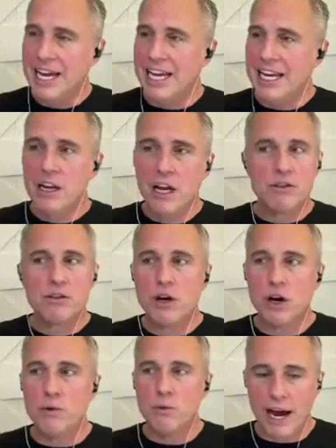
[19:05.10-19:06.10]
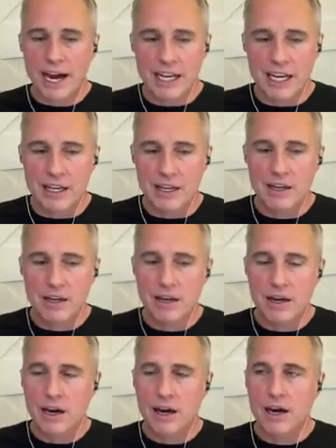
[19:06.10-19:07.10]
He did not start writing
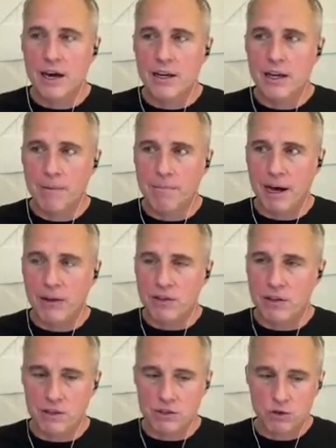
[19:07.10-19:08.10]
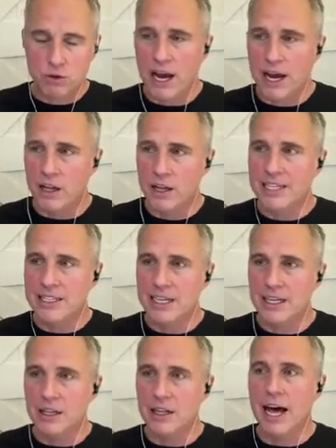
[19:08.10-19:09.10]
uh, about the trial
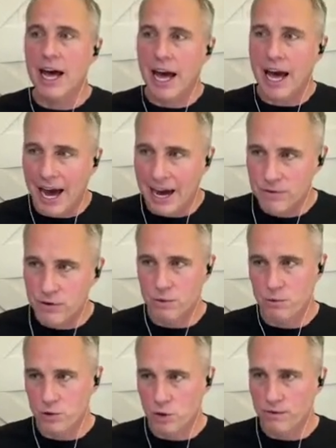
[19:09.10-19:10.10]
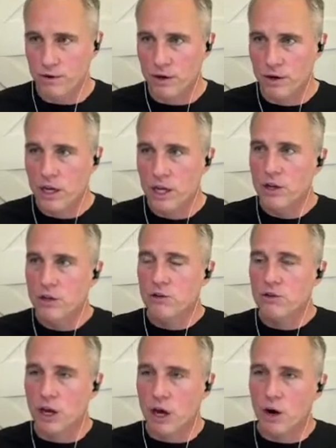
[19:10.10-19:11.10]
until after it was over.
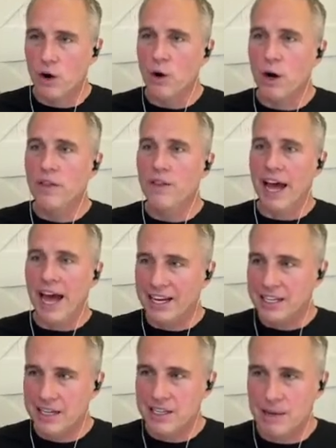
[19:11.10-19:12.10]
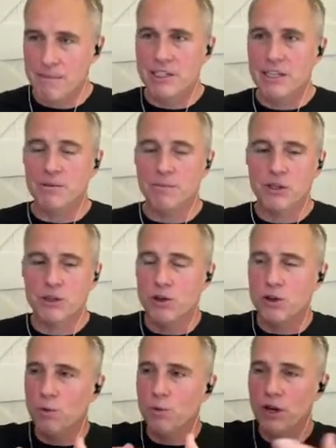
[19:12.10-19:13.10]
So the anti-Semitism, because
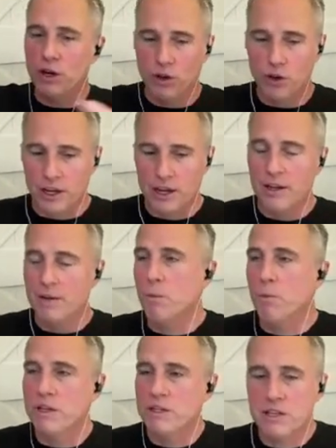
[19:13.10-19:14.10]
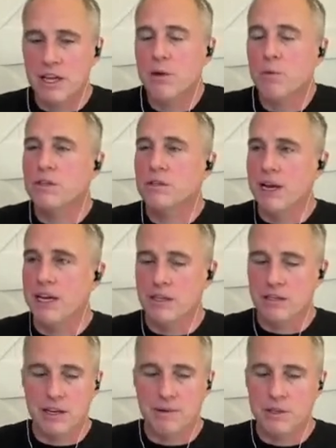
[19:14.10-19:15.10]
you know, like let's say there was some
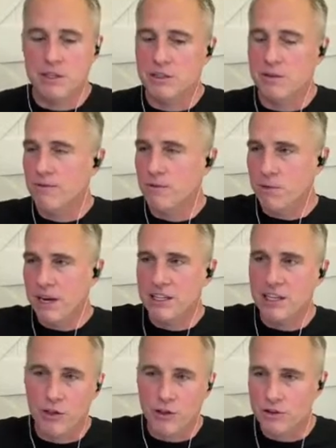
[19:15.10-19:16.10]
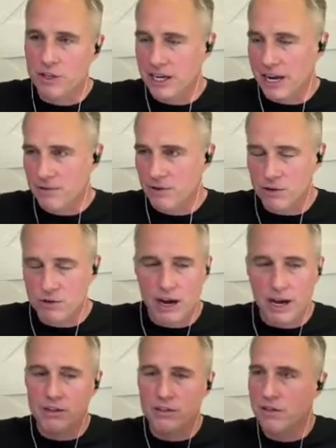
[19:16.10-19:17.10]
anti-Semitism from 1913 after the
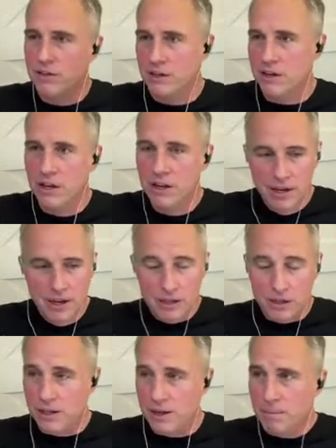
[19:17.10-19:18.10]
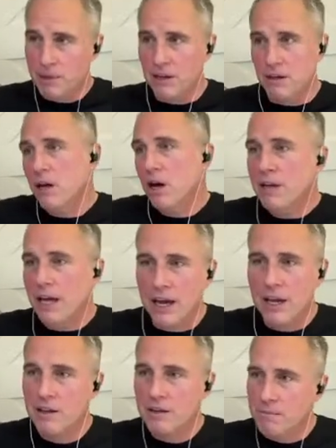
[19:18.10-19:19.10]
trial to the to the appeal.
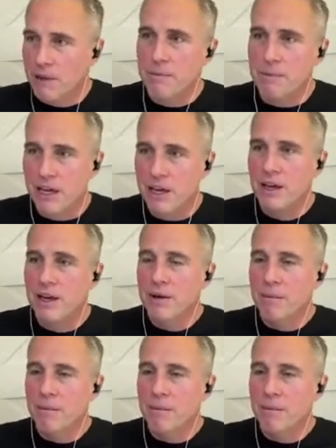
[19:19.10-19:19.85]
Okay, maybe.